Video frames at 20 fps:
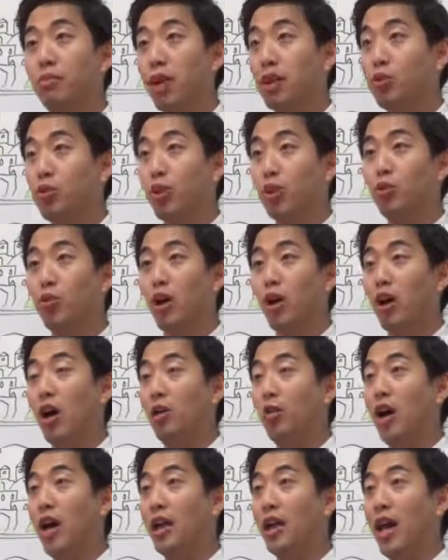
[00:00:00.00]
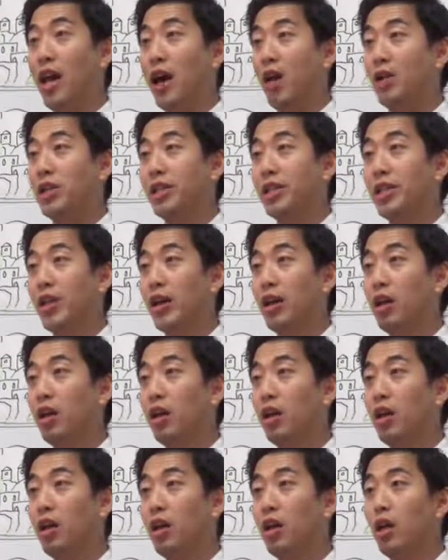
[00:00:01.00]
That's what's going on right now, isn't
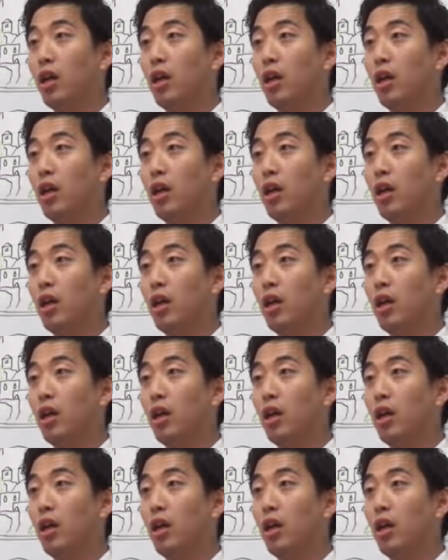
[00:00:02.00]
it?